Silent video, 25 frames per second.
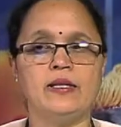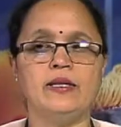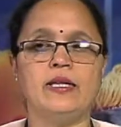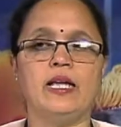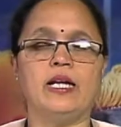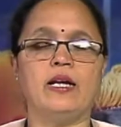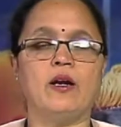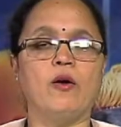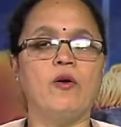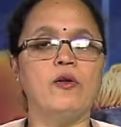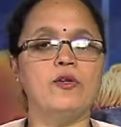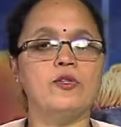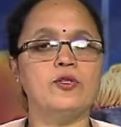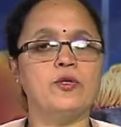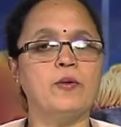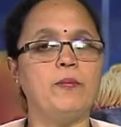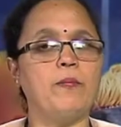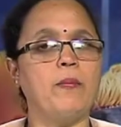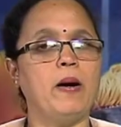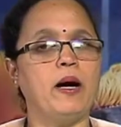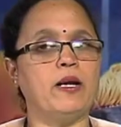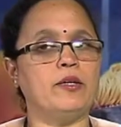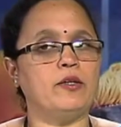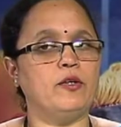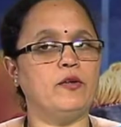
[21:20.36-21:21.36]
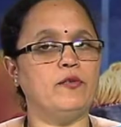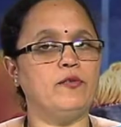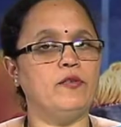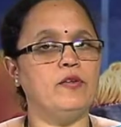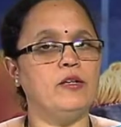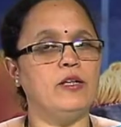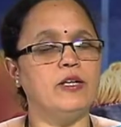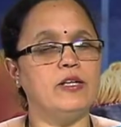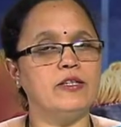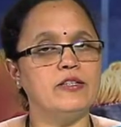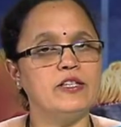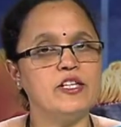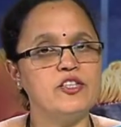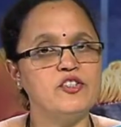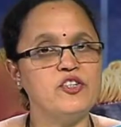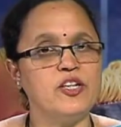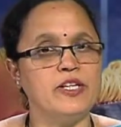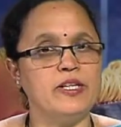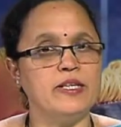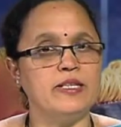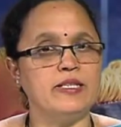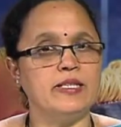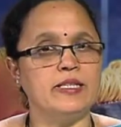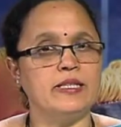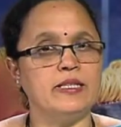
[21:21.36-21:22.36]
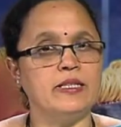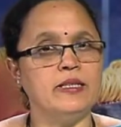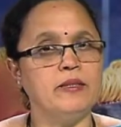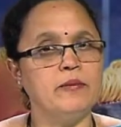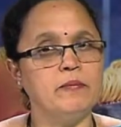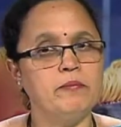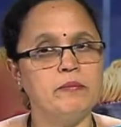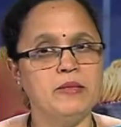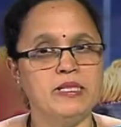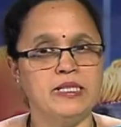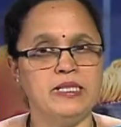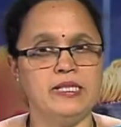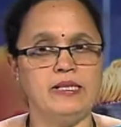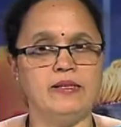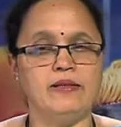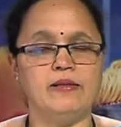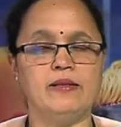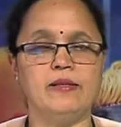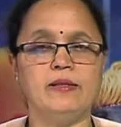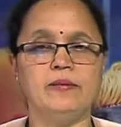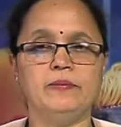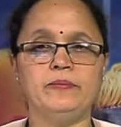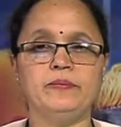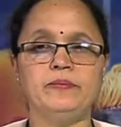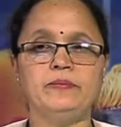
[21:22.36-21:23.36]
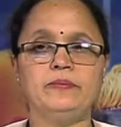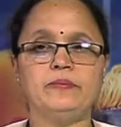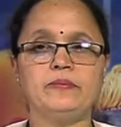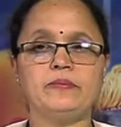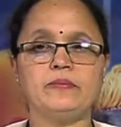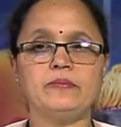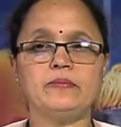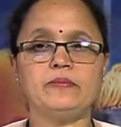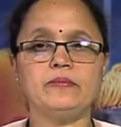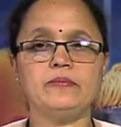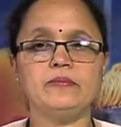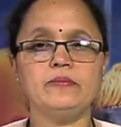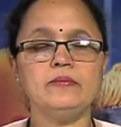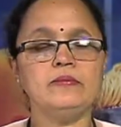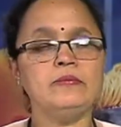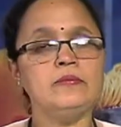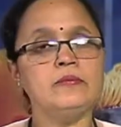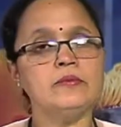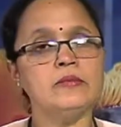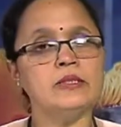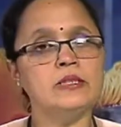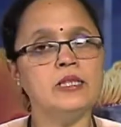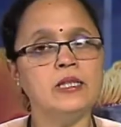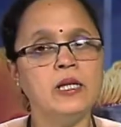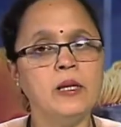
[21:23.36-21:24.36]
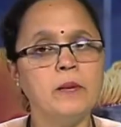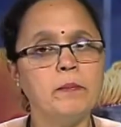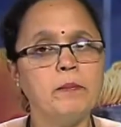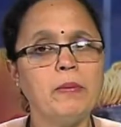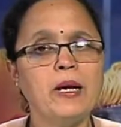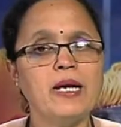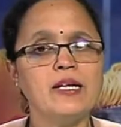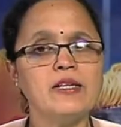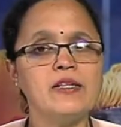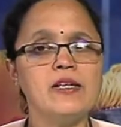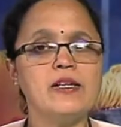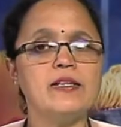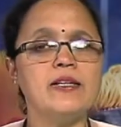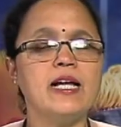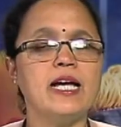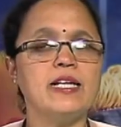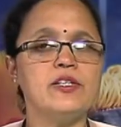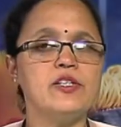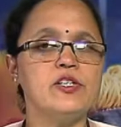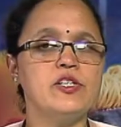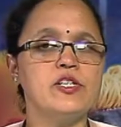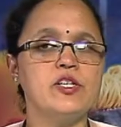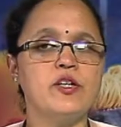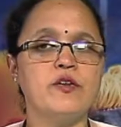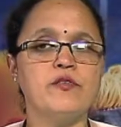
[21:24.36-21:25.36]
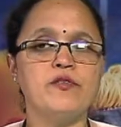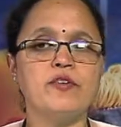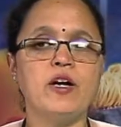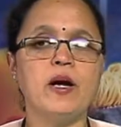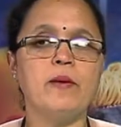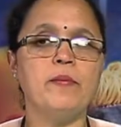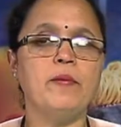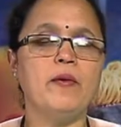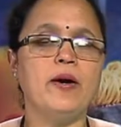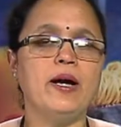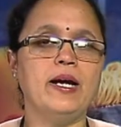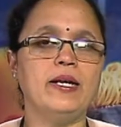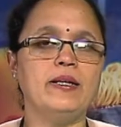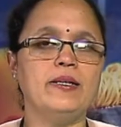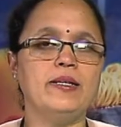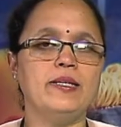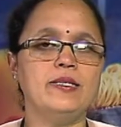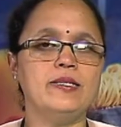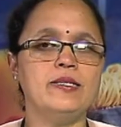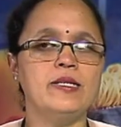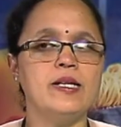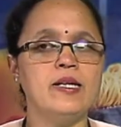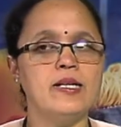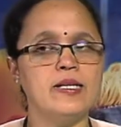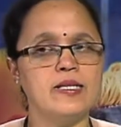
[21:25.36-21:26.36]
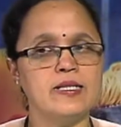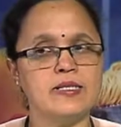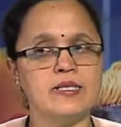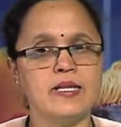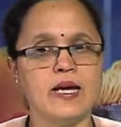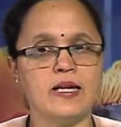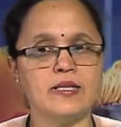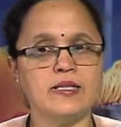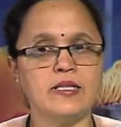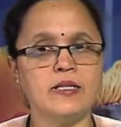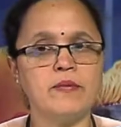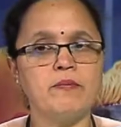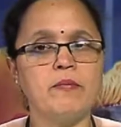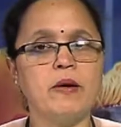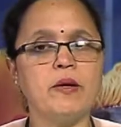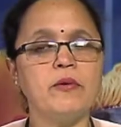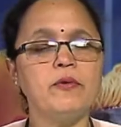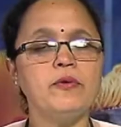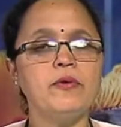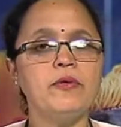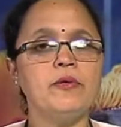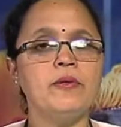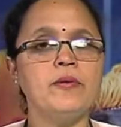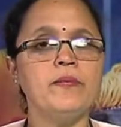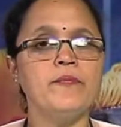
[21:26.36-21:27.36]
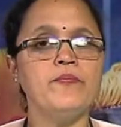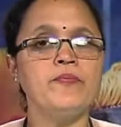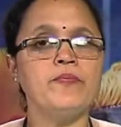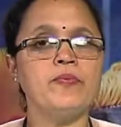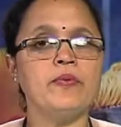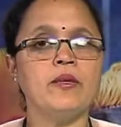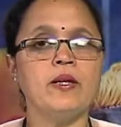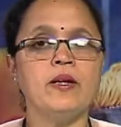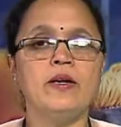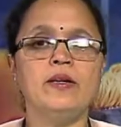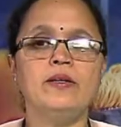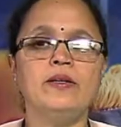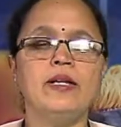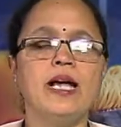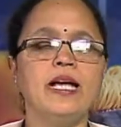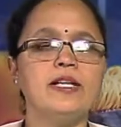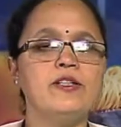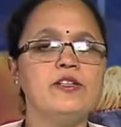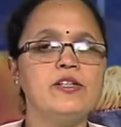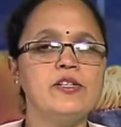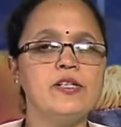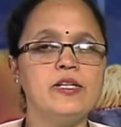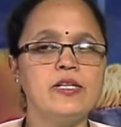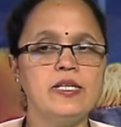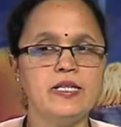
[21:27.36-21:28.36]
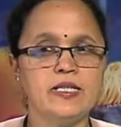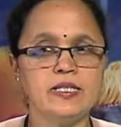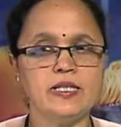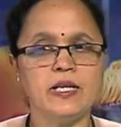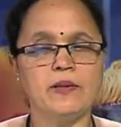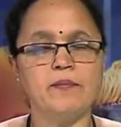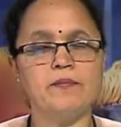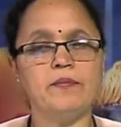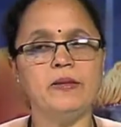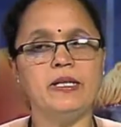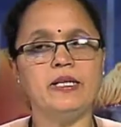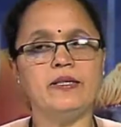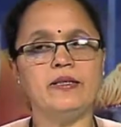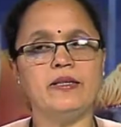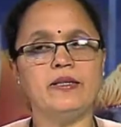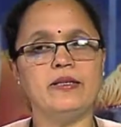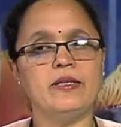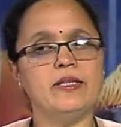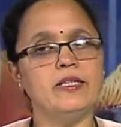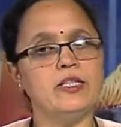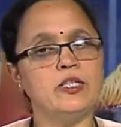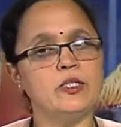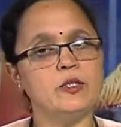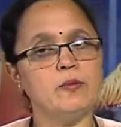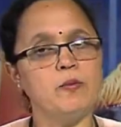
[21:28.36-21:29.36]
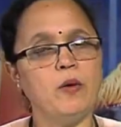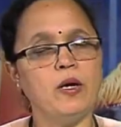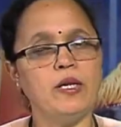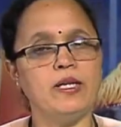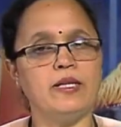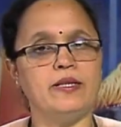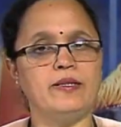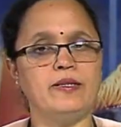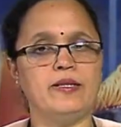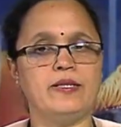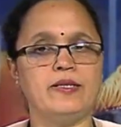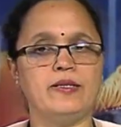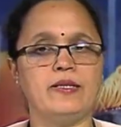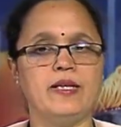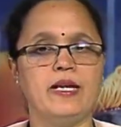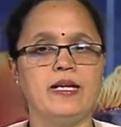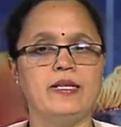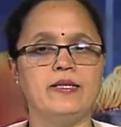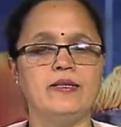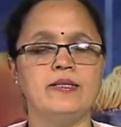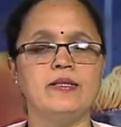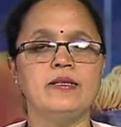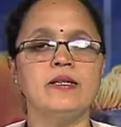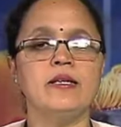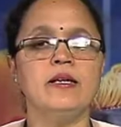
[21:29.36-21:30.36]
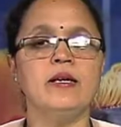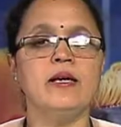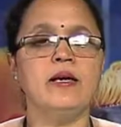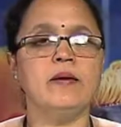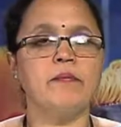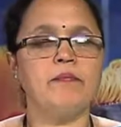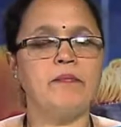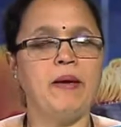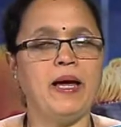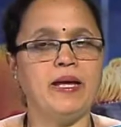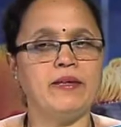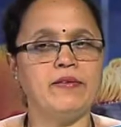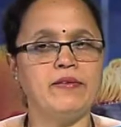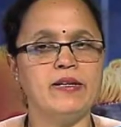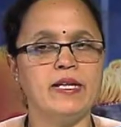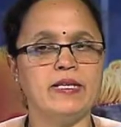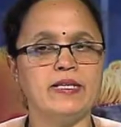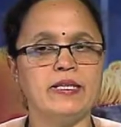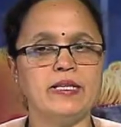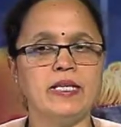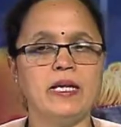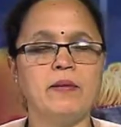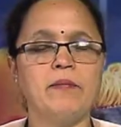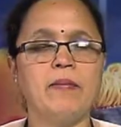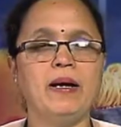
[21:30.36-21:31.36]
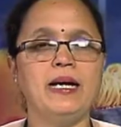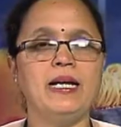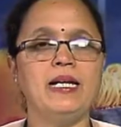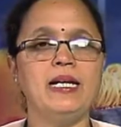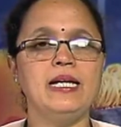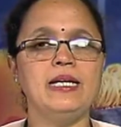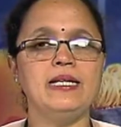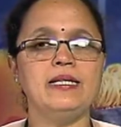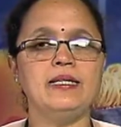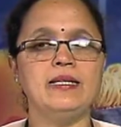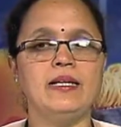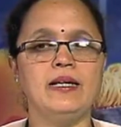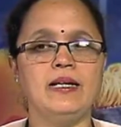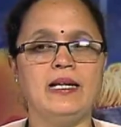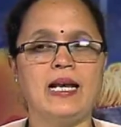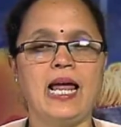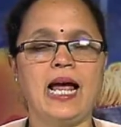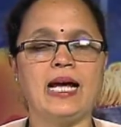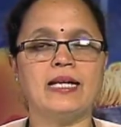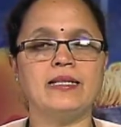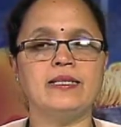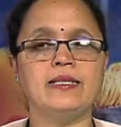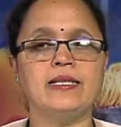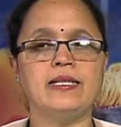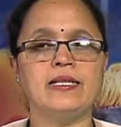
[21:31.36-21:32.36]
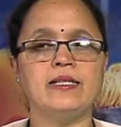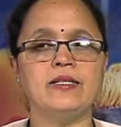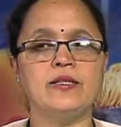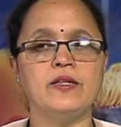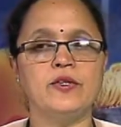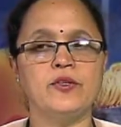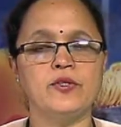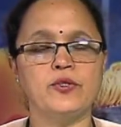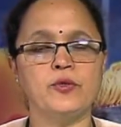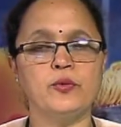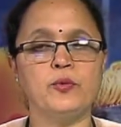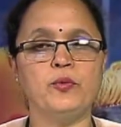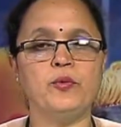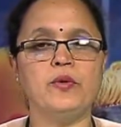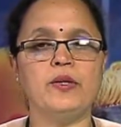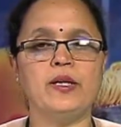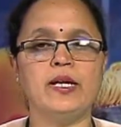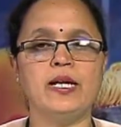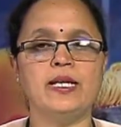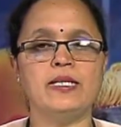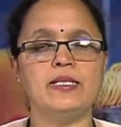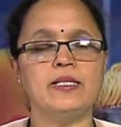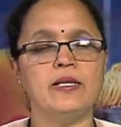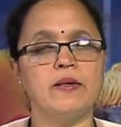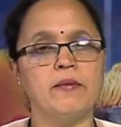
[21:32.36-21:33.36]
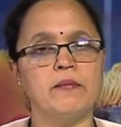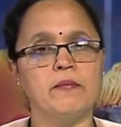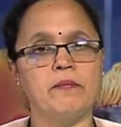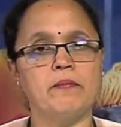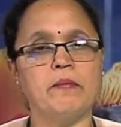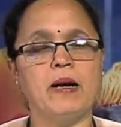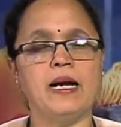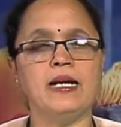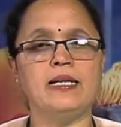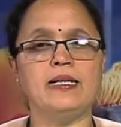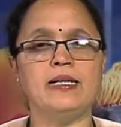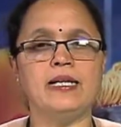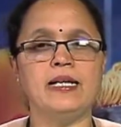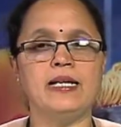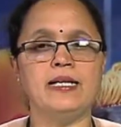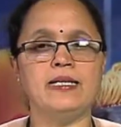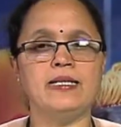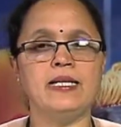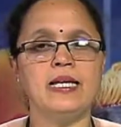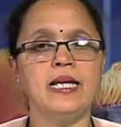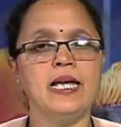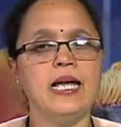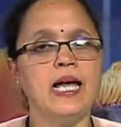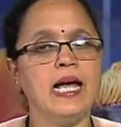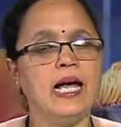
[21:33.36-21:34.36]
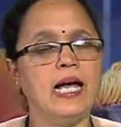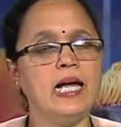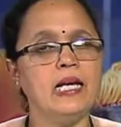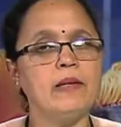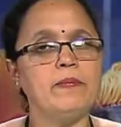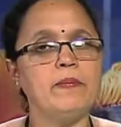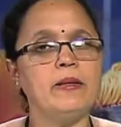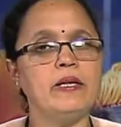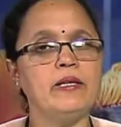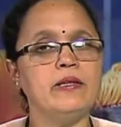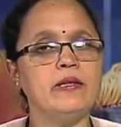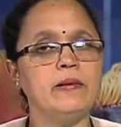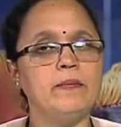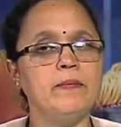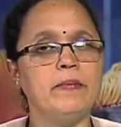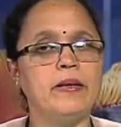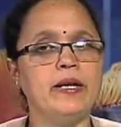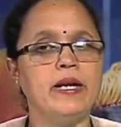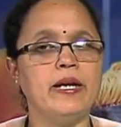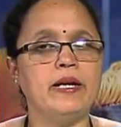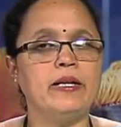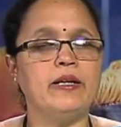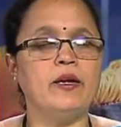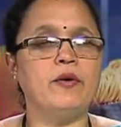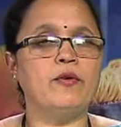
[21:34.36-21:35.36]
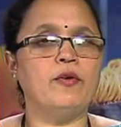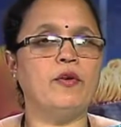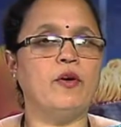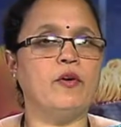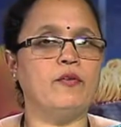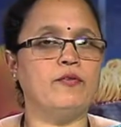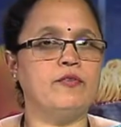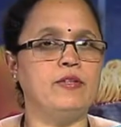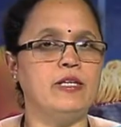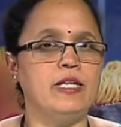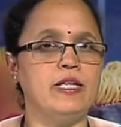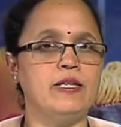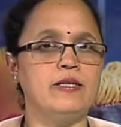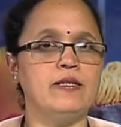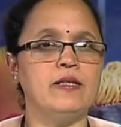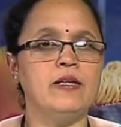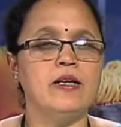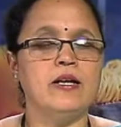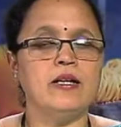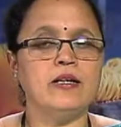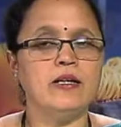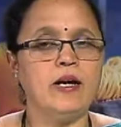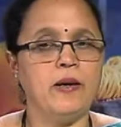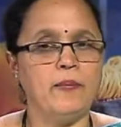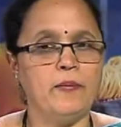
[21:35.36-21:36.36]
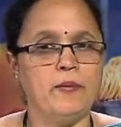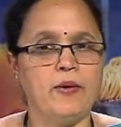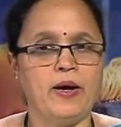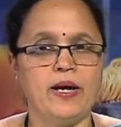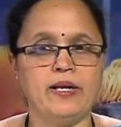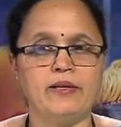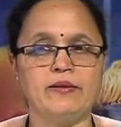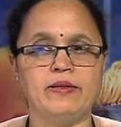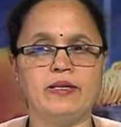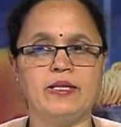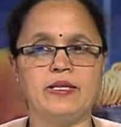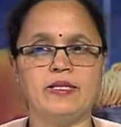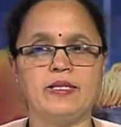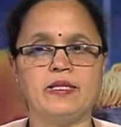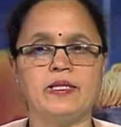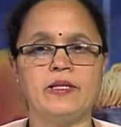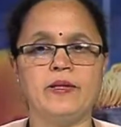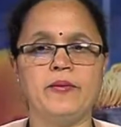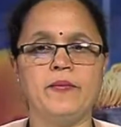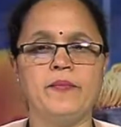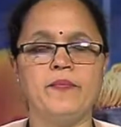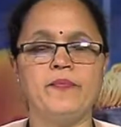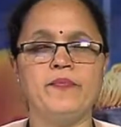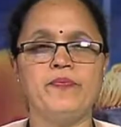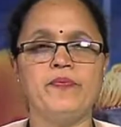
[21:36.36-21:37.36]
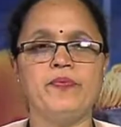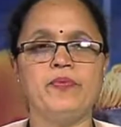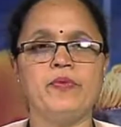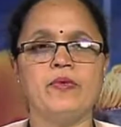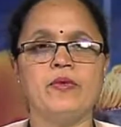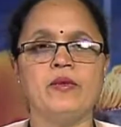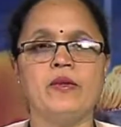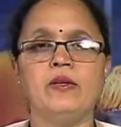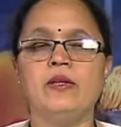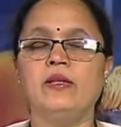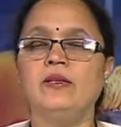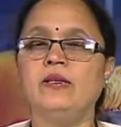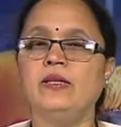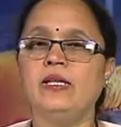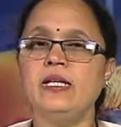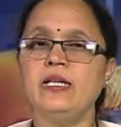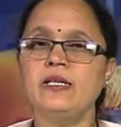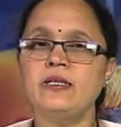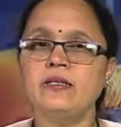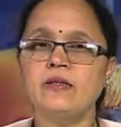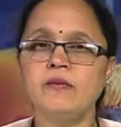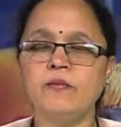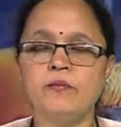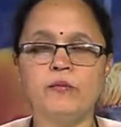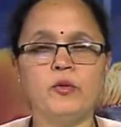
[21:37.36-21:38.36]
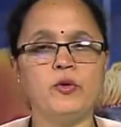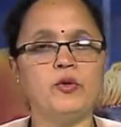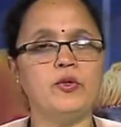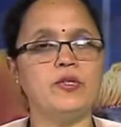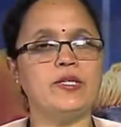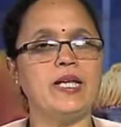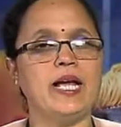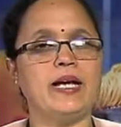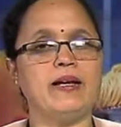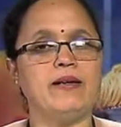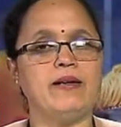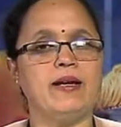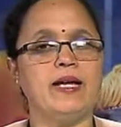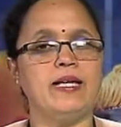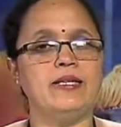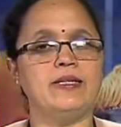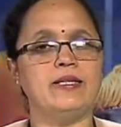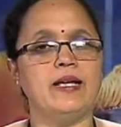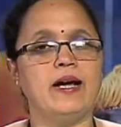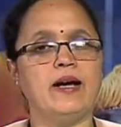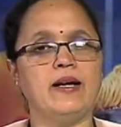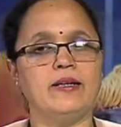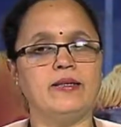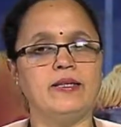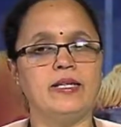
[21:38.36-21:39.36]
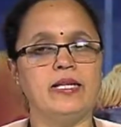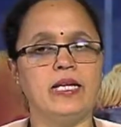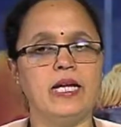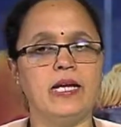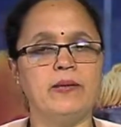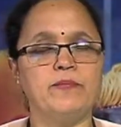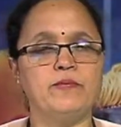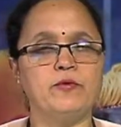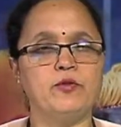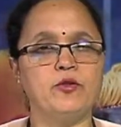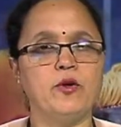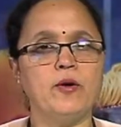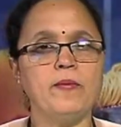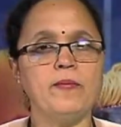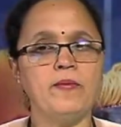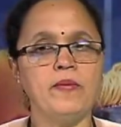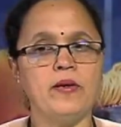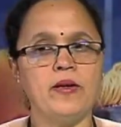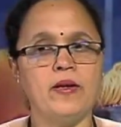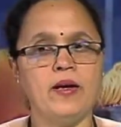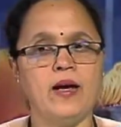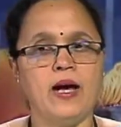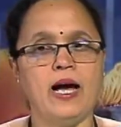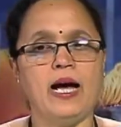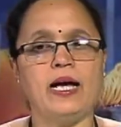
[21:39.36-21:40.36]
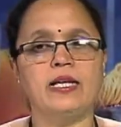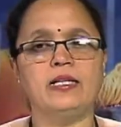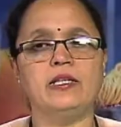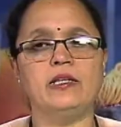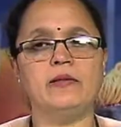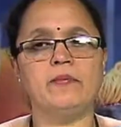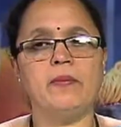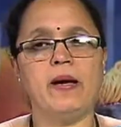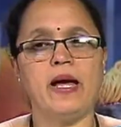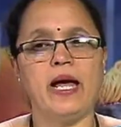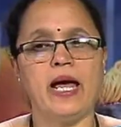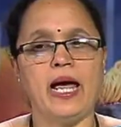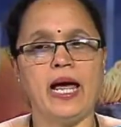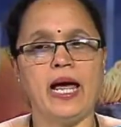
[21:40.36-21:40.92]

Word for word: they are also part of the genetic material. Partial digestion of carbohydrates start in mouth. Digestion is completed in small intestines. Pancreatic amylase, lactase, sucrase, maltase help in the breakdown of these carbohydrates. These monosaccharides are then absorbed either by